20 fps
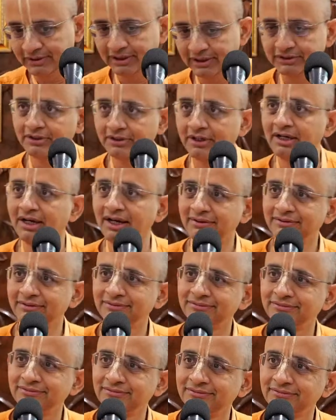That's called
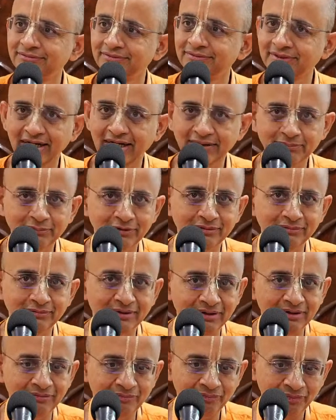Sharad
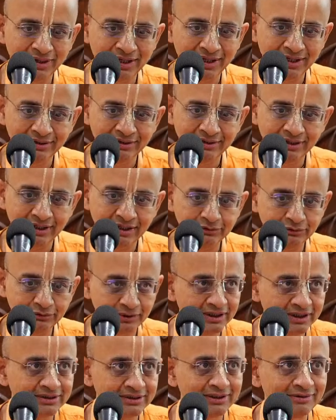Purnima. And
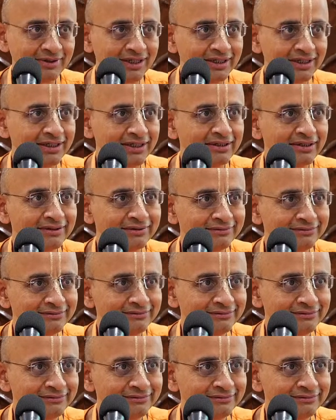today is Diwali day.